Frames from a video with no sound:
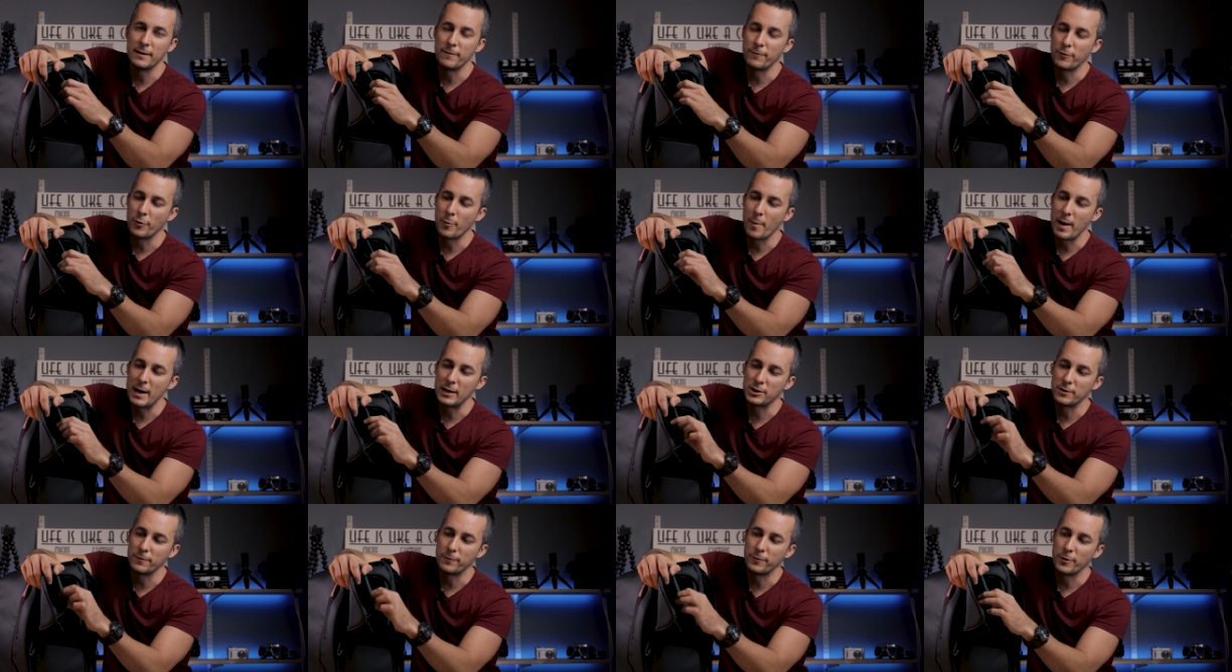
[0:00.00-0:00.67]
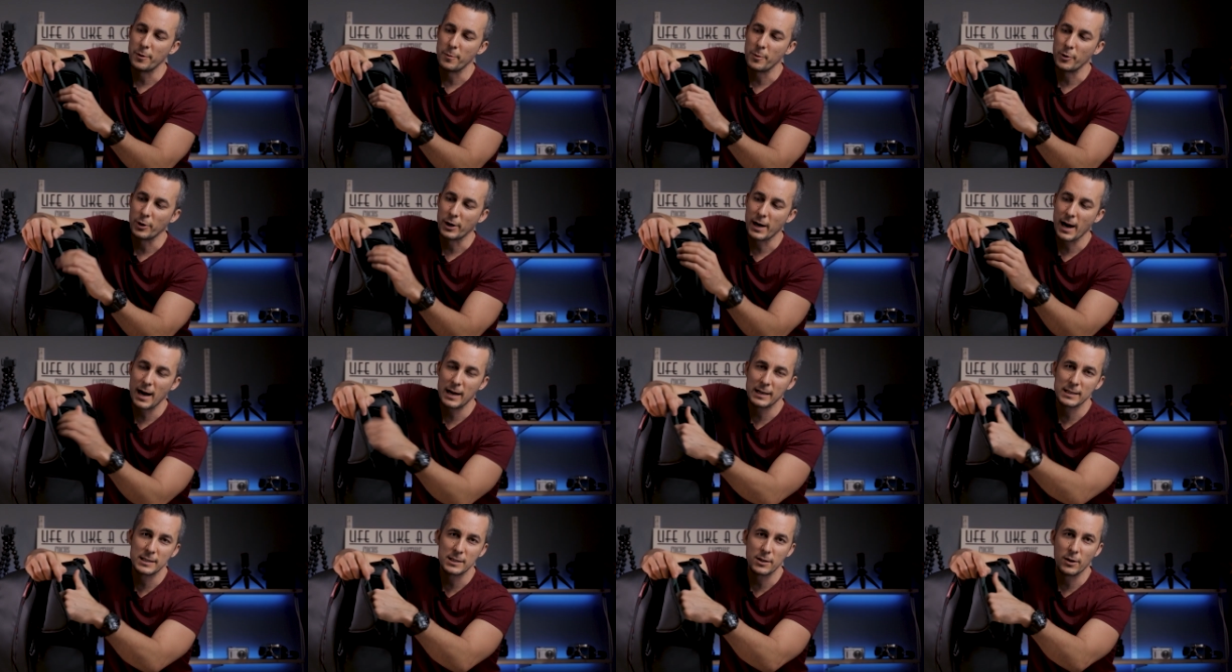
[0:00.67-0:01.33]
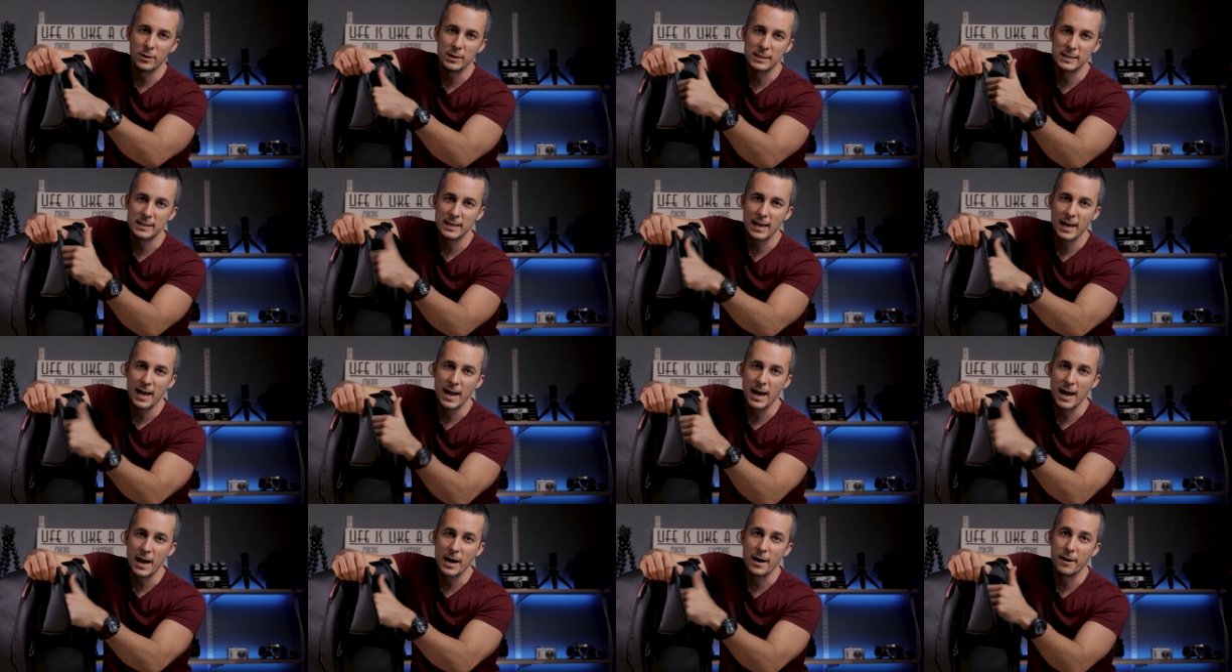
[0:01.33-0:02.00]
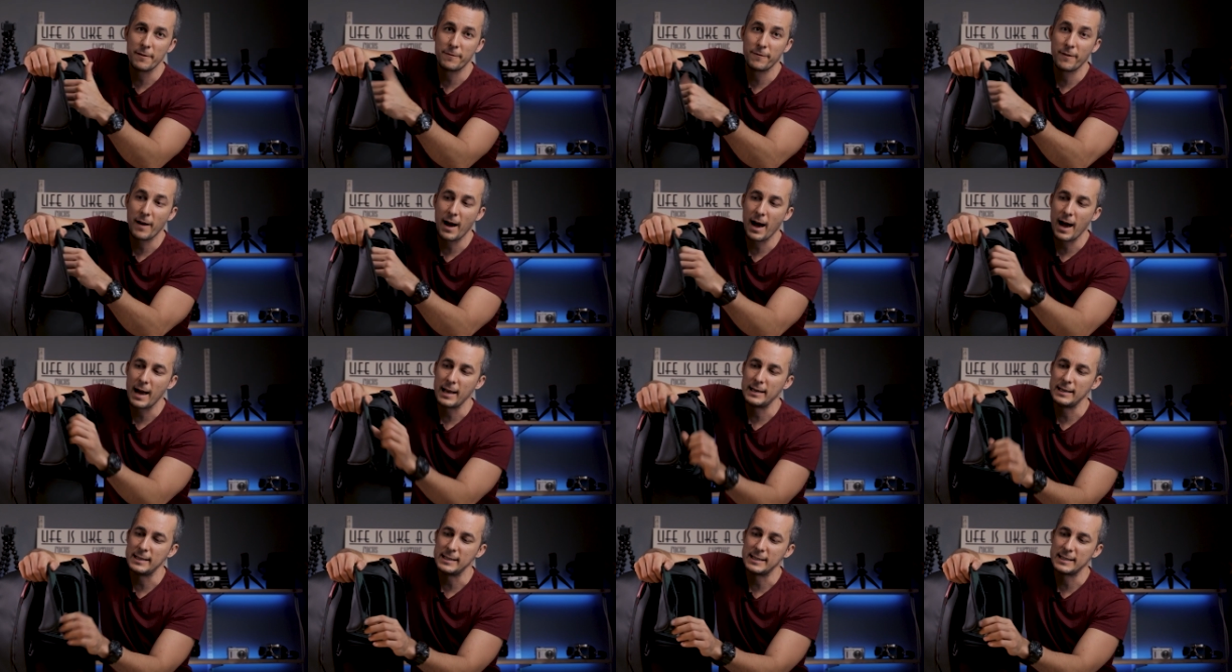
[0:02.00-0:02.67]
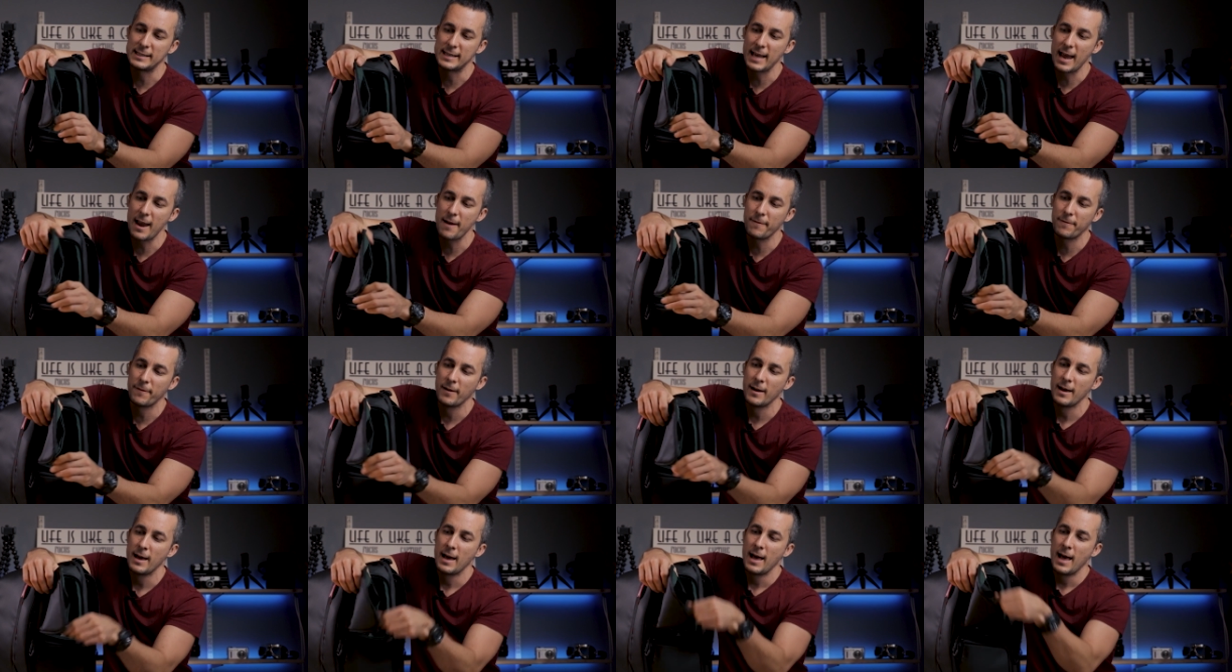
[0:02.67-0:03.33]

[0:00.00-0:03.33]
the information from your car, so it's RFID safe